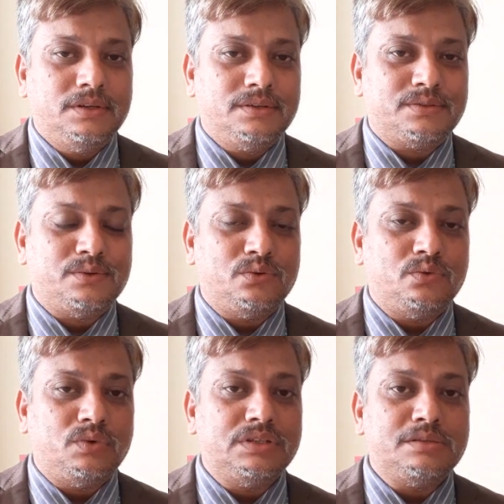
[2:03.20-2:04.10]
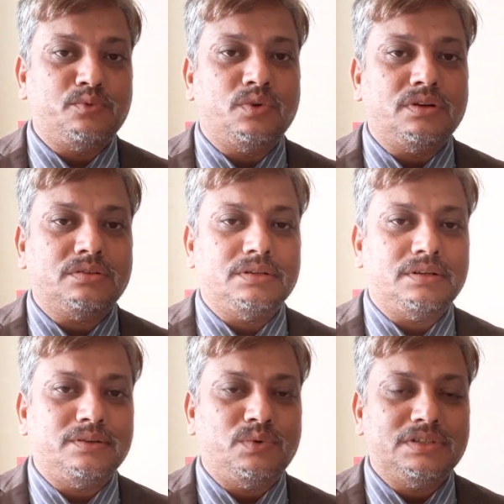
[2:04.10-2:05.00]
So what is product
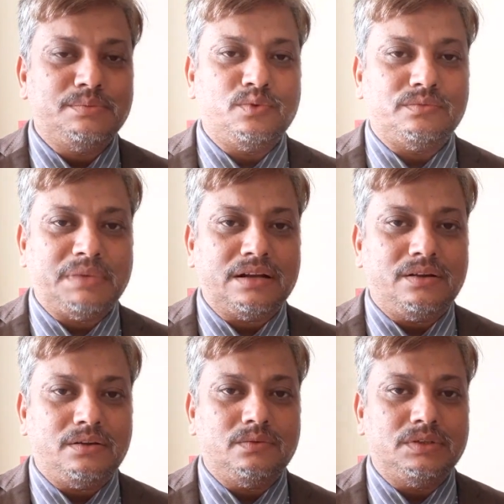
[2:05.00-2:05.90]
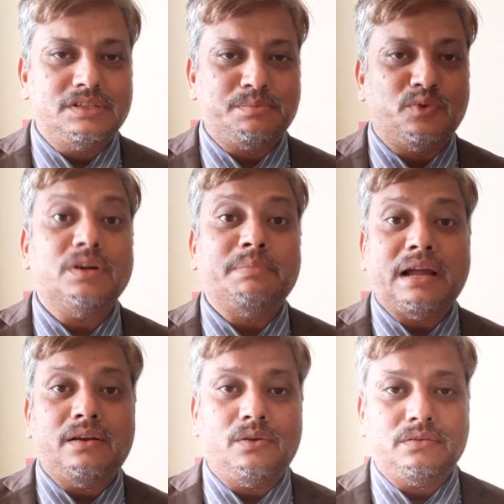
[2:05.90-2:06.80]
and what is backlog? What is product
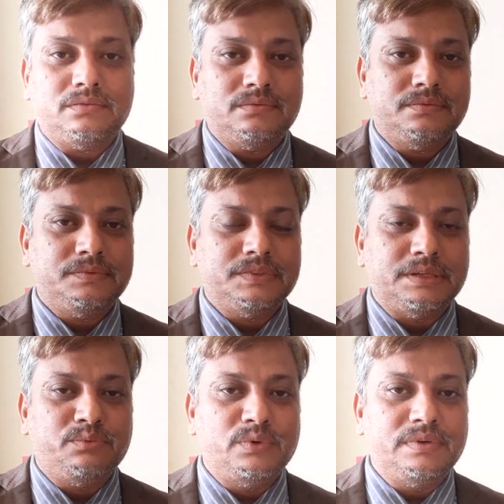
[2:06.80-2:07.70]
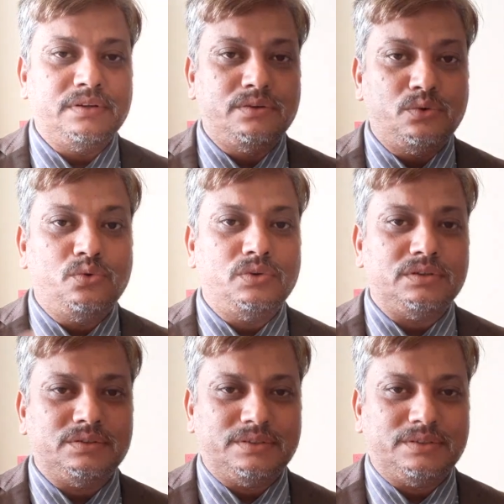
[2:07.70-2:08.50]
backlog? If we will know